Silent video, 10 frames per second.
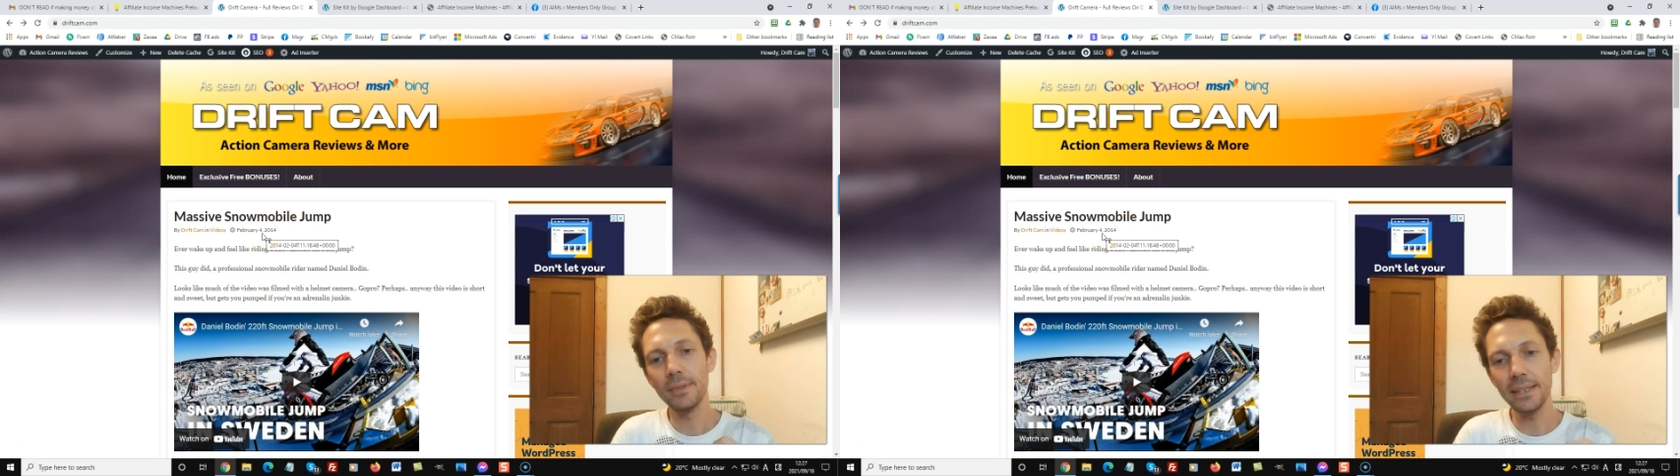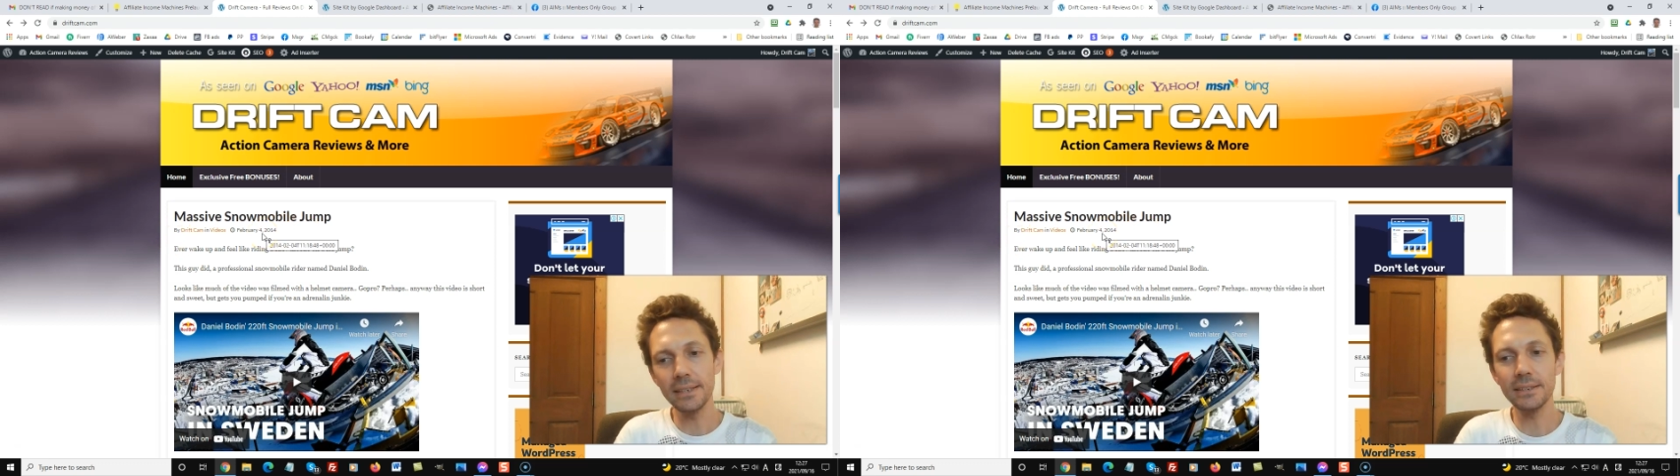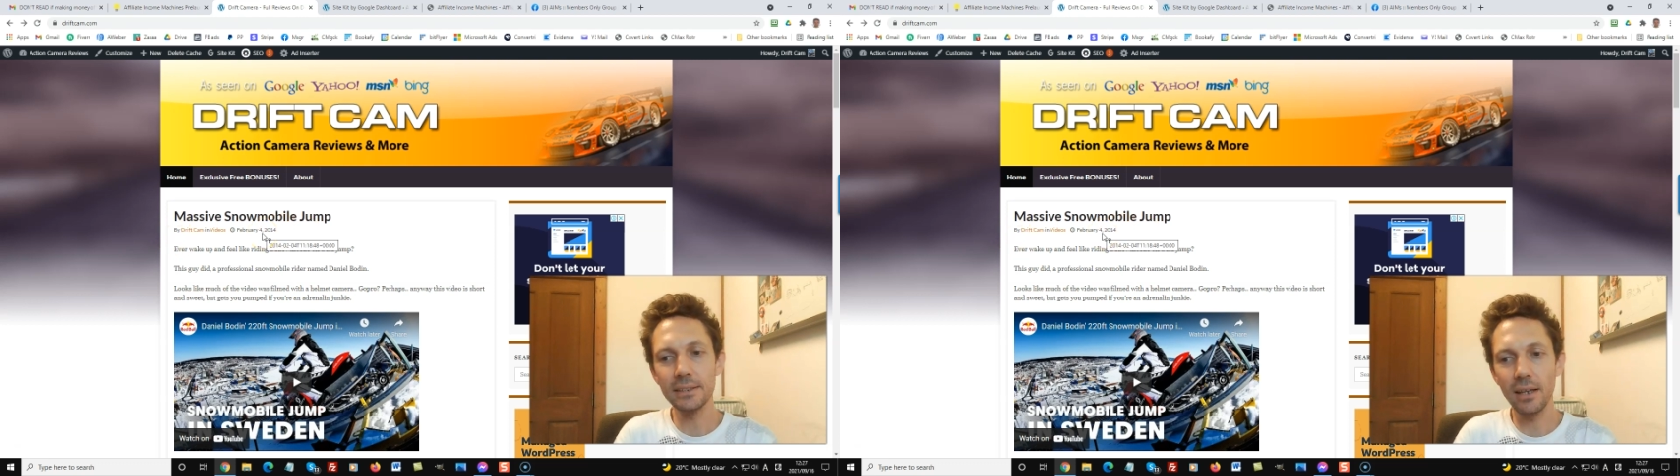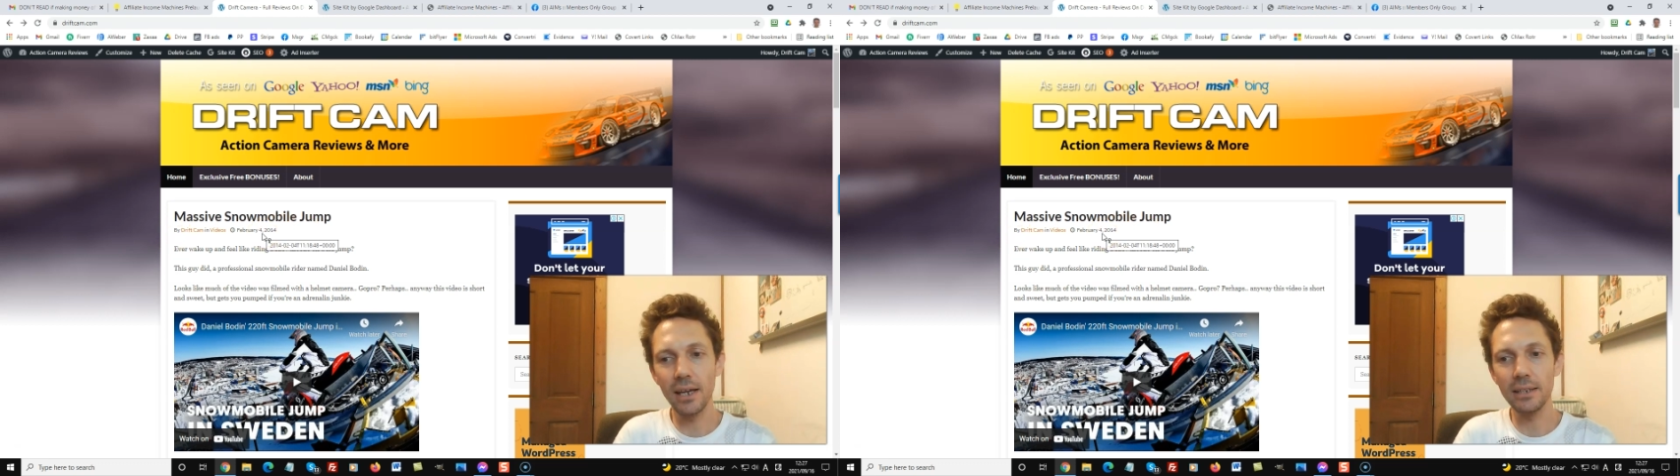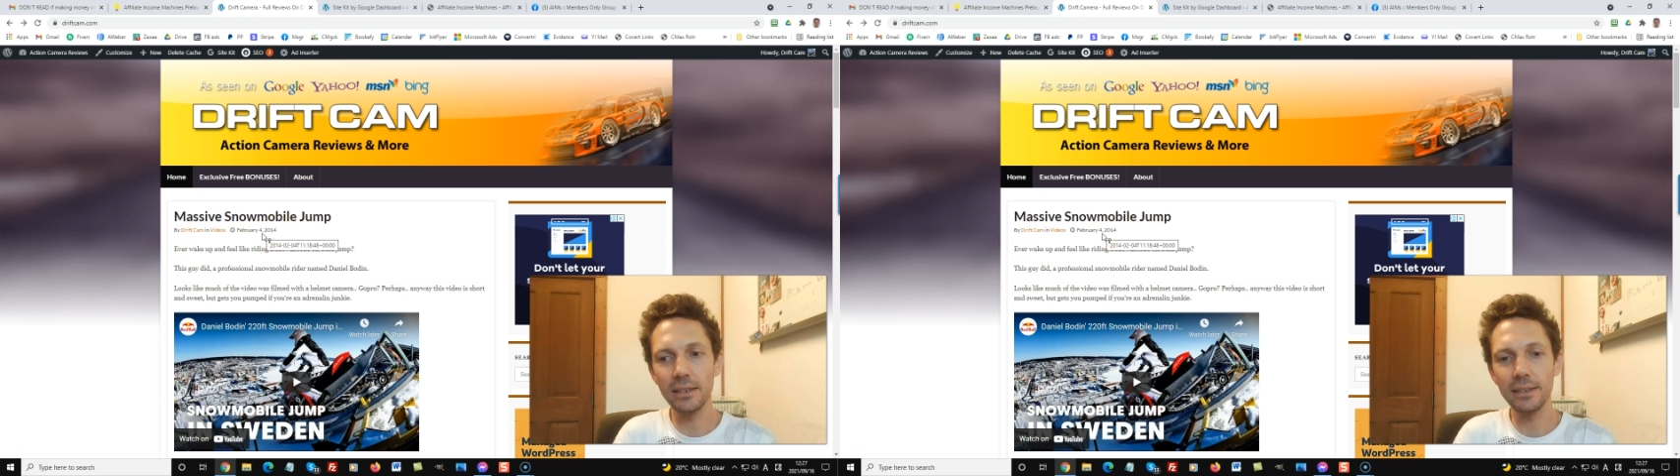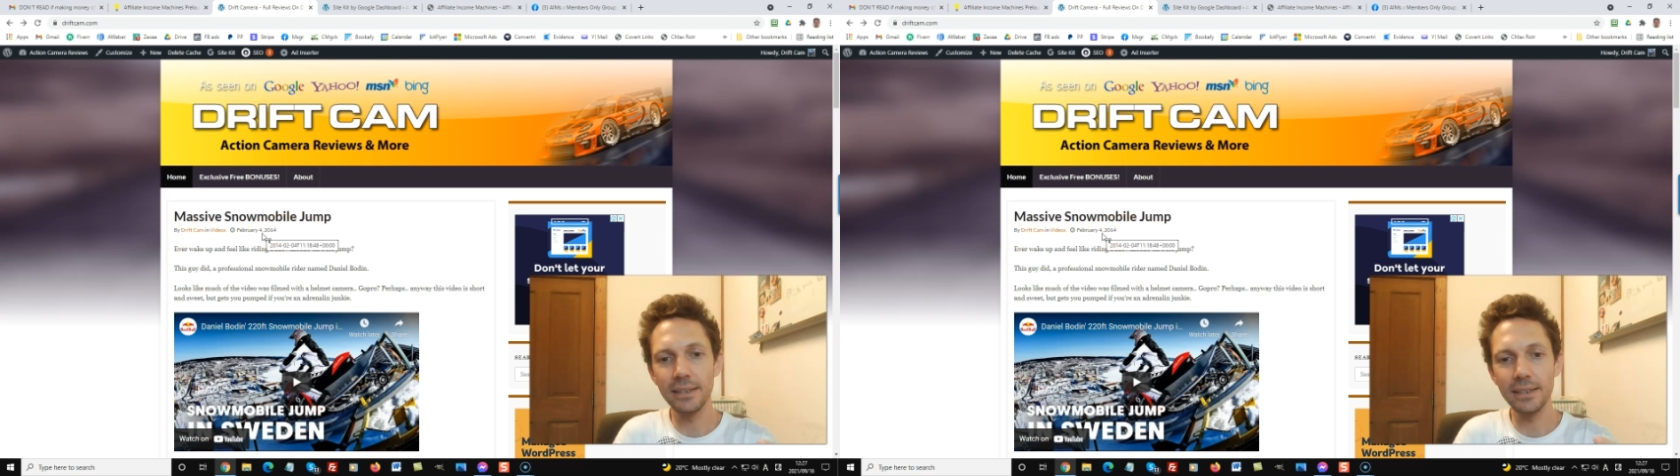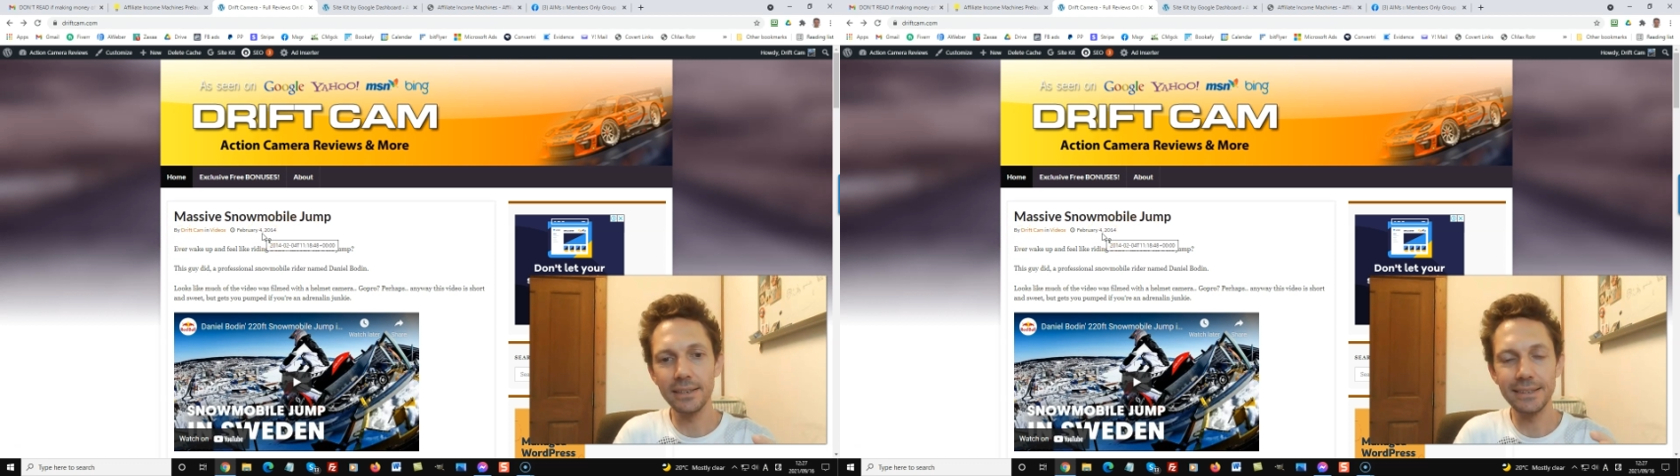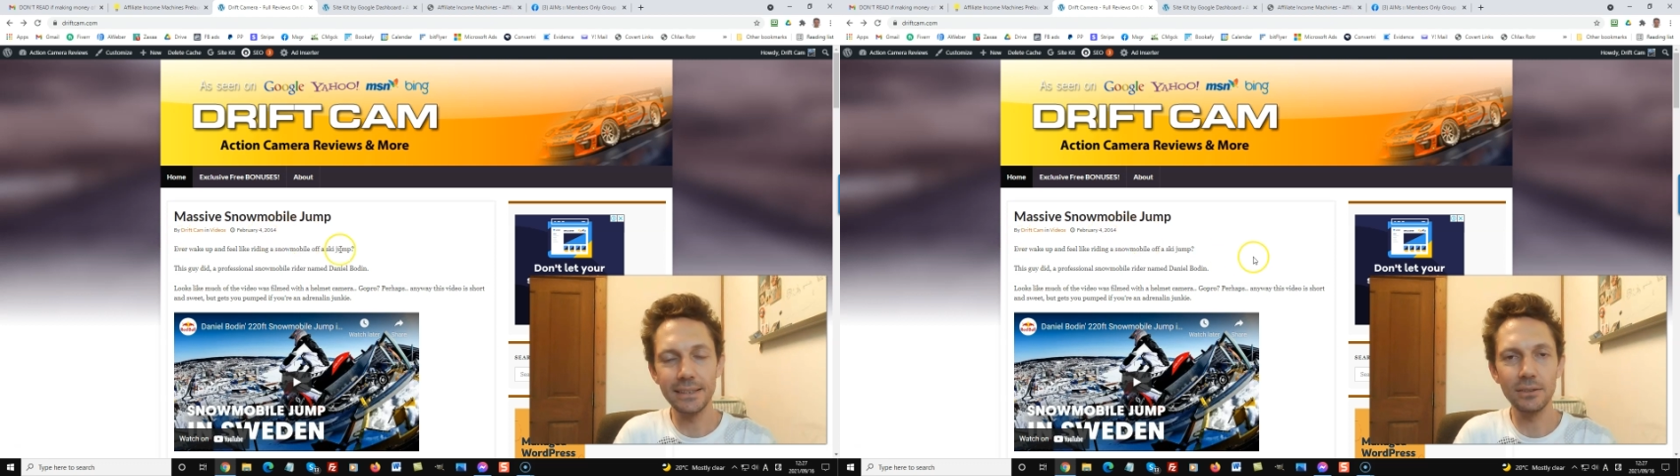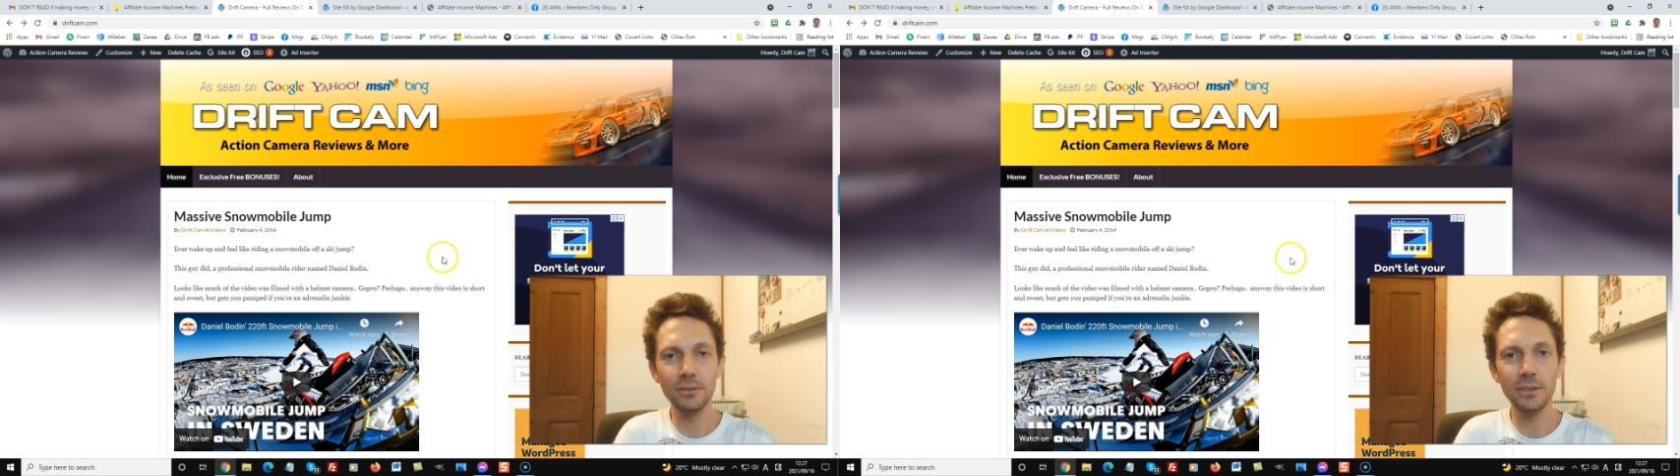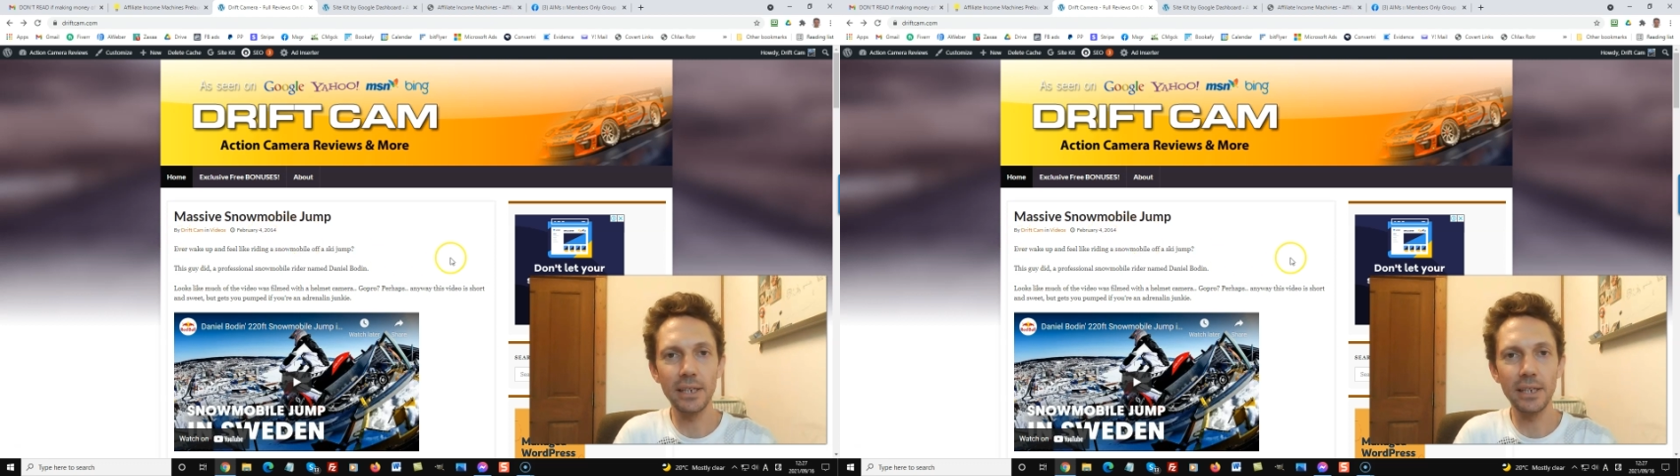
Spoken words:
this site still